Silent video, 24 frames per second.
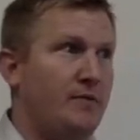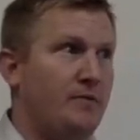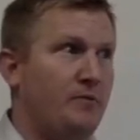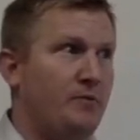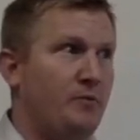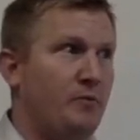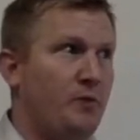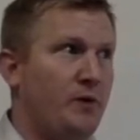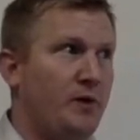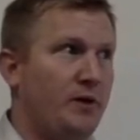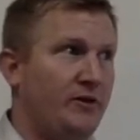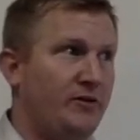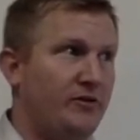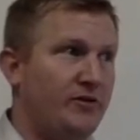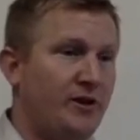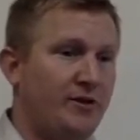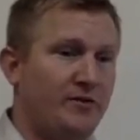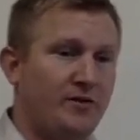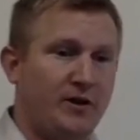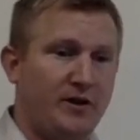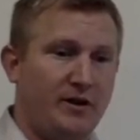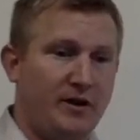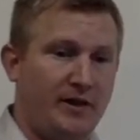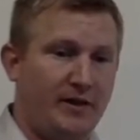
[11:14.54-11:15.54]
We
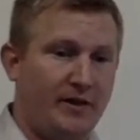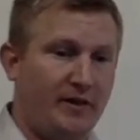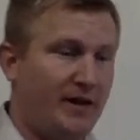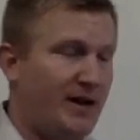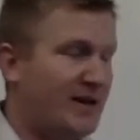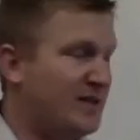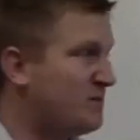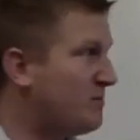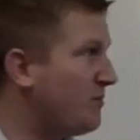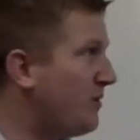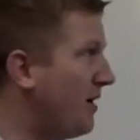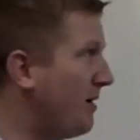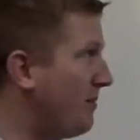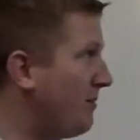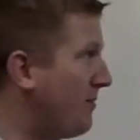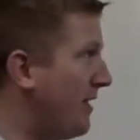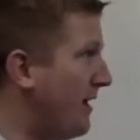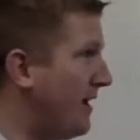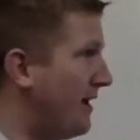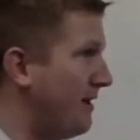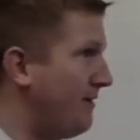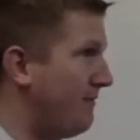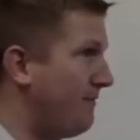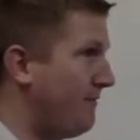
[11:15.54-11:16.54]
discovered in the last prop
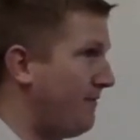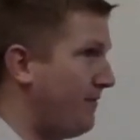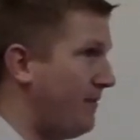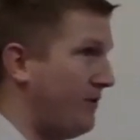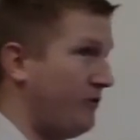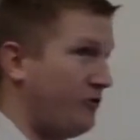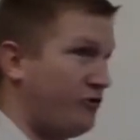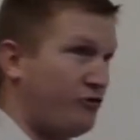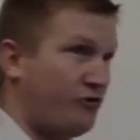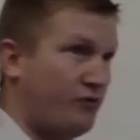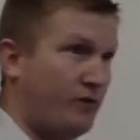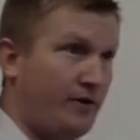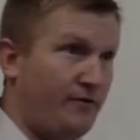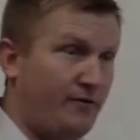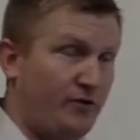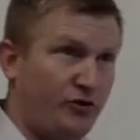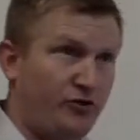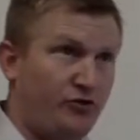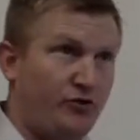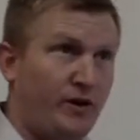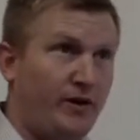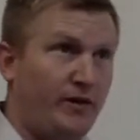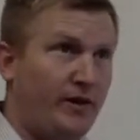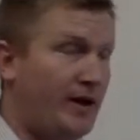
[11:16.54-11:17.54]
that if a
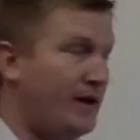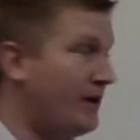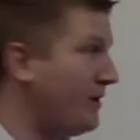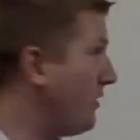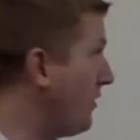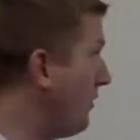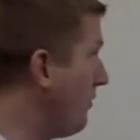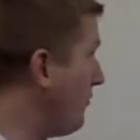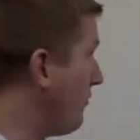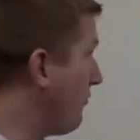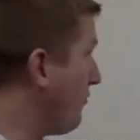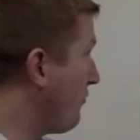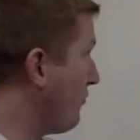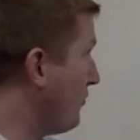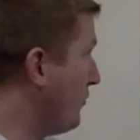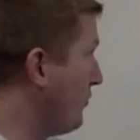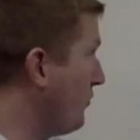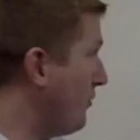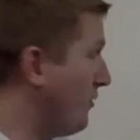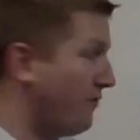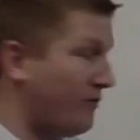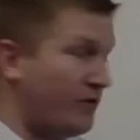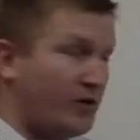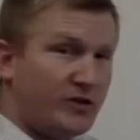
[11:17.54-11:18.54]
straight line goes through
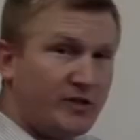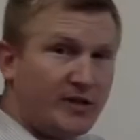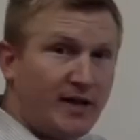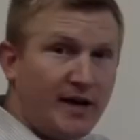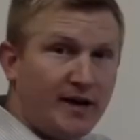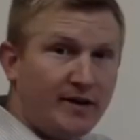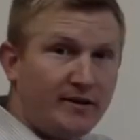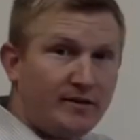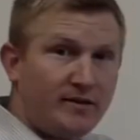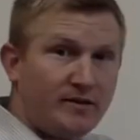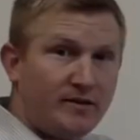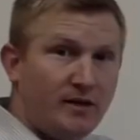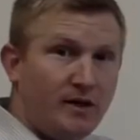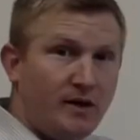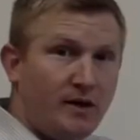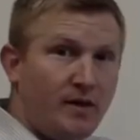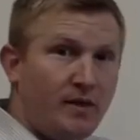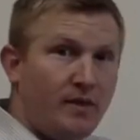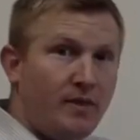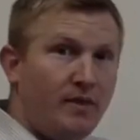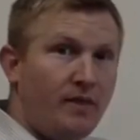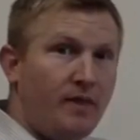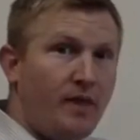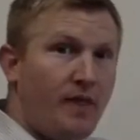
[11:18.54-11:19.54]
the vertex,
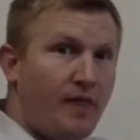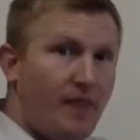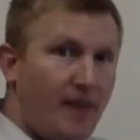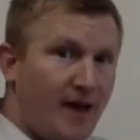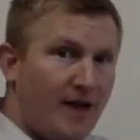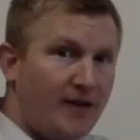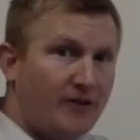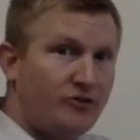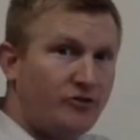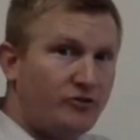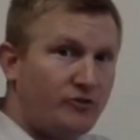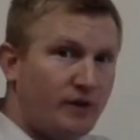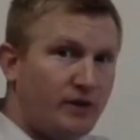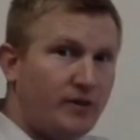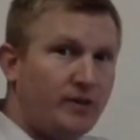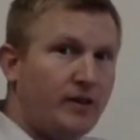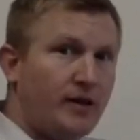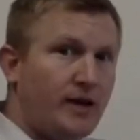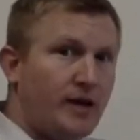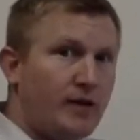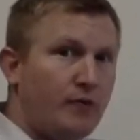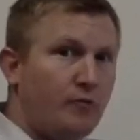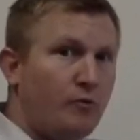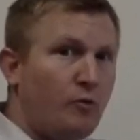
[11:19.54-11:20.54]
then that straight
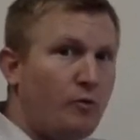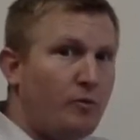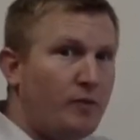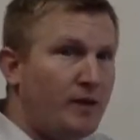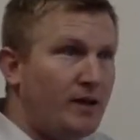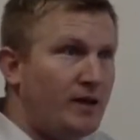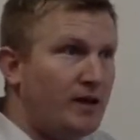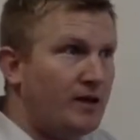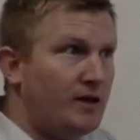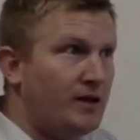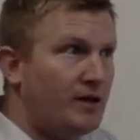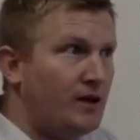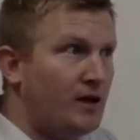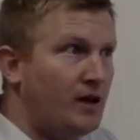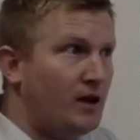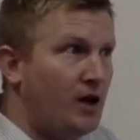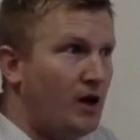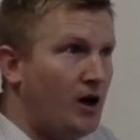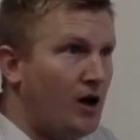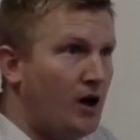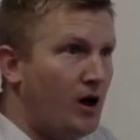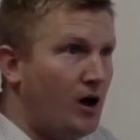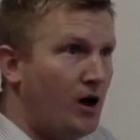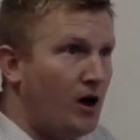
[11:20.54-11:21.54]
line will be
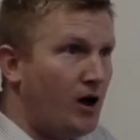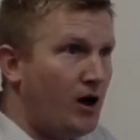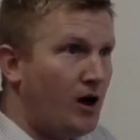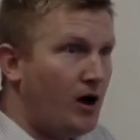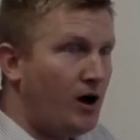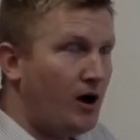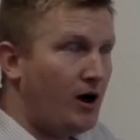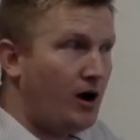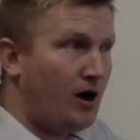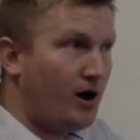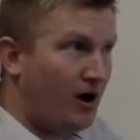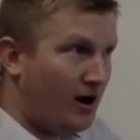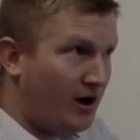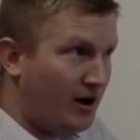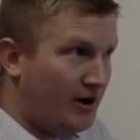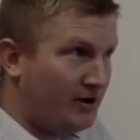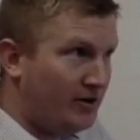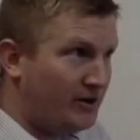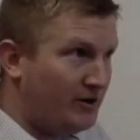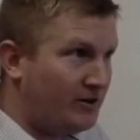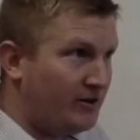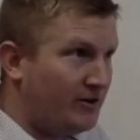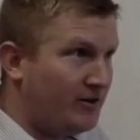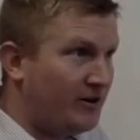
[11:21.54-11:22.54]

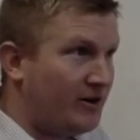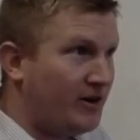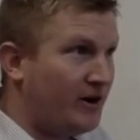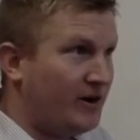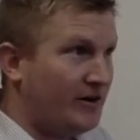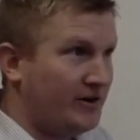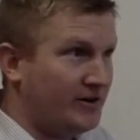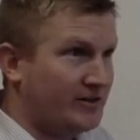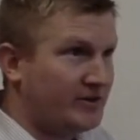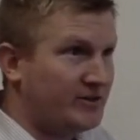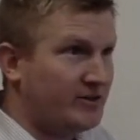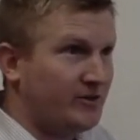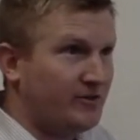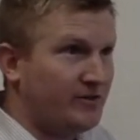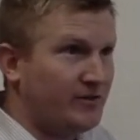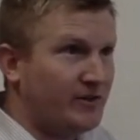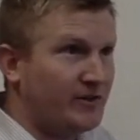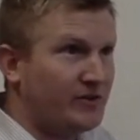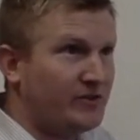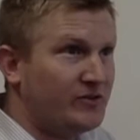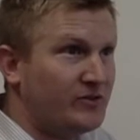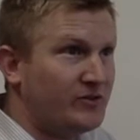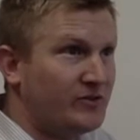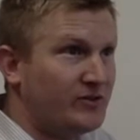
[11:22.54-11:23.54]
on the conic
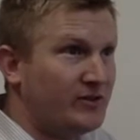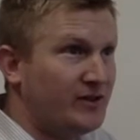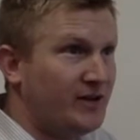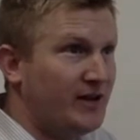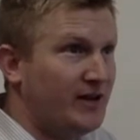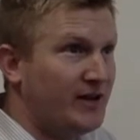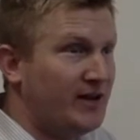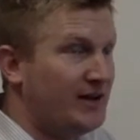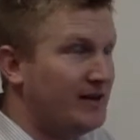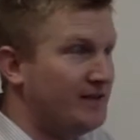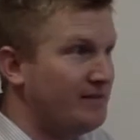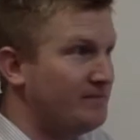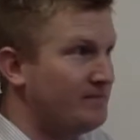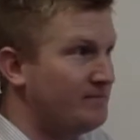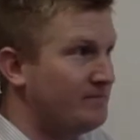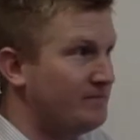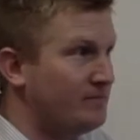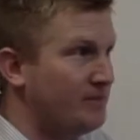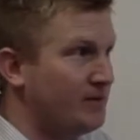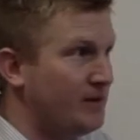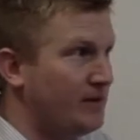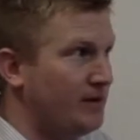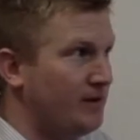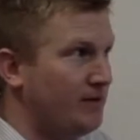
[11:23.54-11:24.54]
surface,
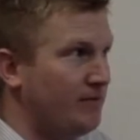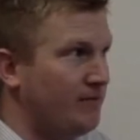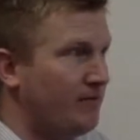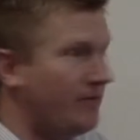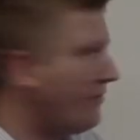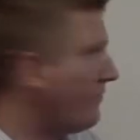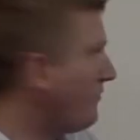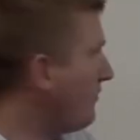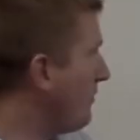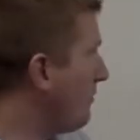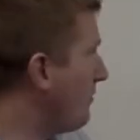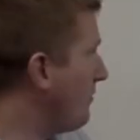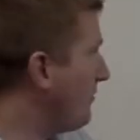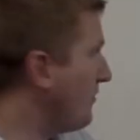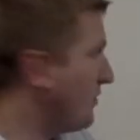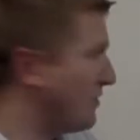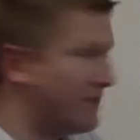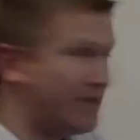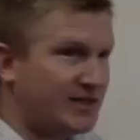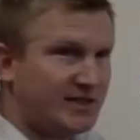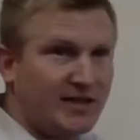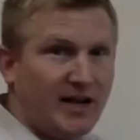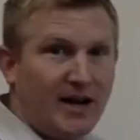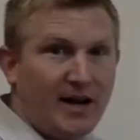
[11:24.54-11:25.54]
if it's from the
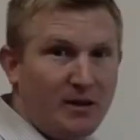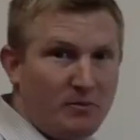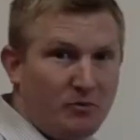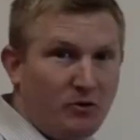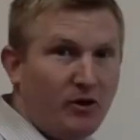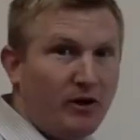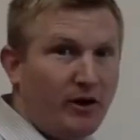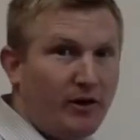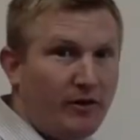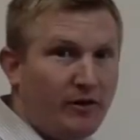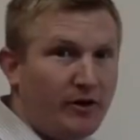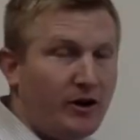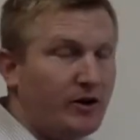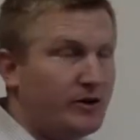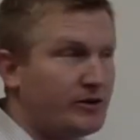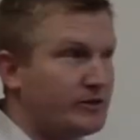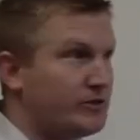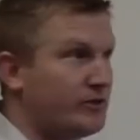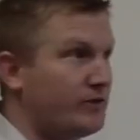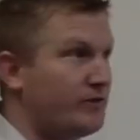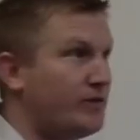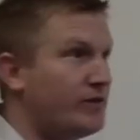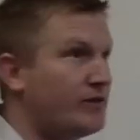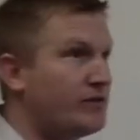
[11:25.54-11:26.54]
vertex to any point on the conic
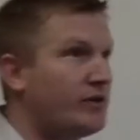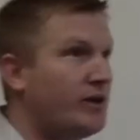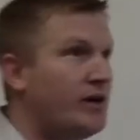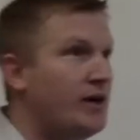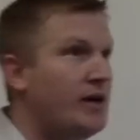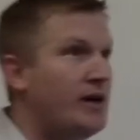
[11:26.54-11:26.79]
surface.